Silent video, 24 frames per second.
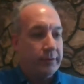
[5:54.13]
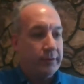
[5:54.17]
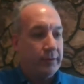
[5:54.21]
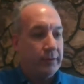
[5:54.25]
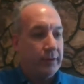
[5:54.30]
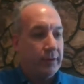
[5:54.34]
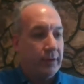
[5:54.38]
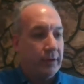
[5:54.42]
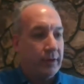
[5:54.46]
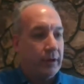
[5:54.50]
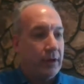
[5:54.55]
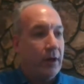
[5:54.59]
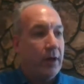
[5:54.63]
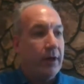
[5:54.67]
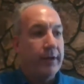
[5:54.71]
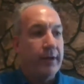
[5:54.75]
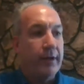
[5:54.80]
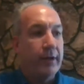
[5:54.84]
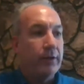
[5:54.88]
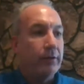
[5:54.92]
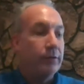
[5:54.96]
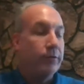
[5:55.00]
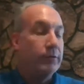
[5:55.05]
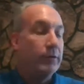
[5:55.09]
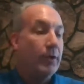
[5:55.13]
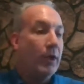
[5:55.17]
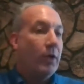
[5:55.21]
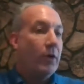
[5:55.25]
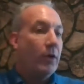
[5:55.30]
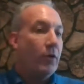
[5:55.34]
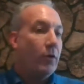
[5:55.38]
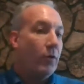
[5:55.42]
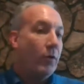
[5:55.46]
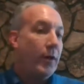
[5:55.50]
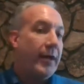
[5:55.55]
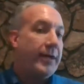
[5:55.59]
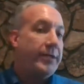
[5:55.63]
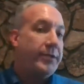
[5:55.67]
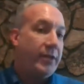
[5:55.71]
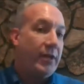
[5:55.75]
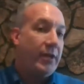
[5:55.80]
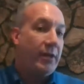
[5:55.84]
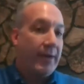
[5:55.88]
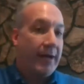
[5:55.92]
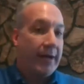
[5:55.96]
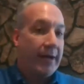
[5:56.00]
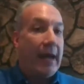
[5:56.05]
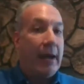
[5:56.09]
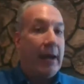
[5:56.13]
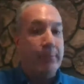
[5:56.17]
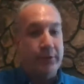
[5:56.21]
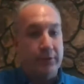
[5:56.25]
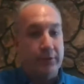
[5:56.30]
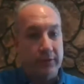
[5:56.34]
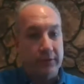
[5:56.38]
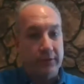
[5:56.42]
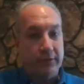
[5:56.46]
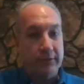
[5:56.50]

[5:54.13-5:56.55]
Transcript: audio or HDMI capture, right?